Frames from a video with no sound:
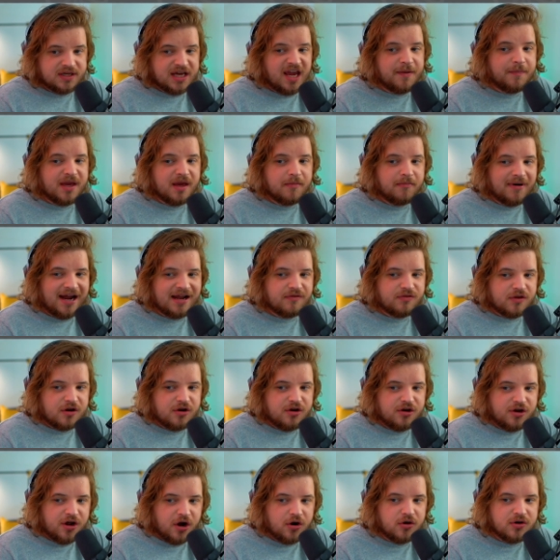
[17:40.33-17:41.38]
Keeping in mind that
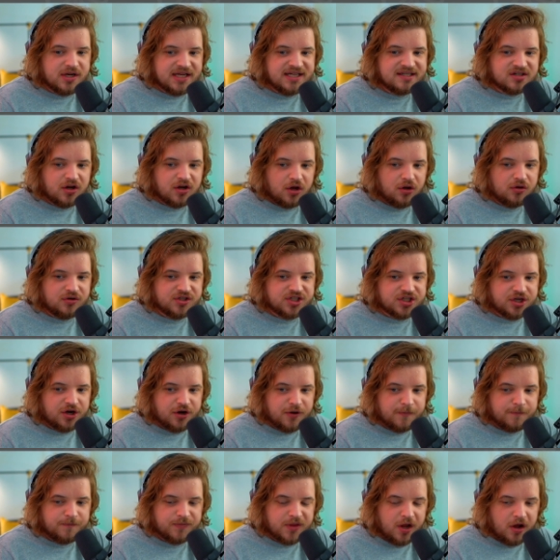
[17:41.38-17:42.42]
no is also
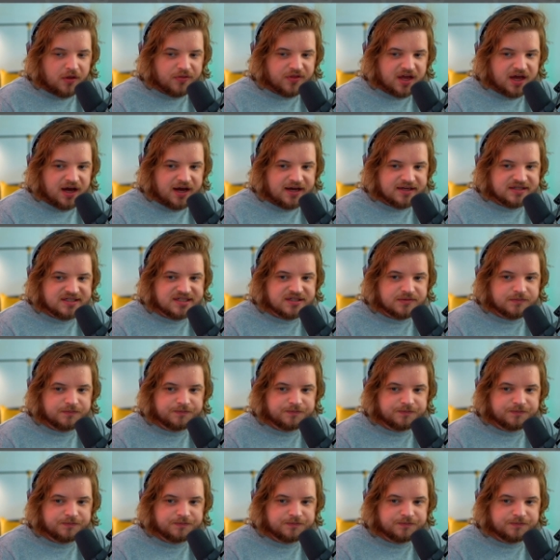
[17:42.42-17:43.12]
on the cards.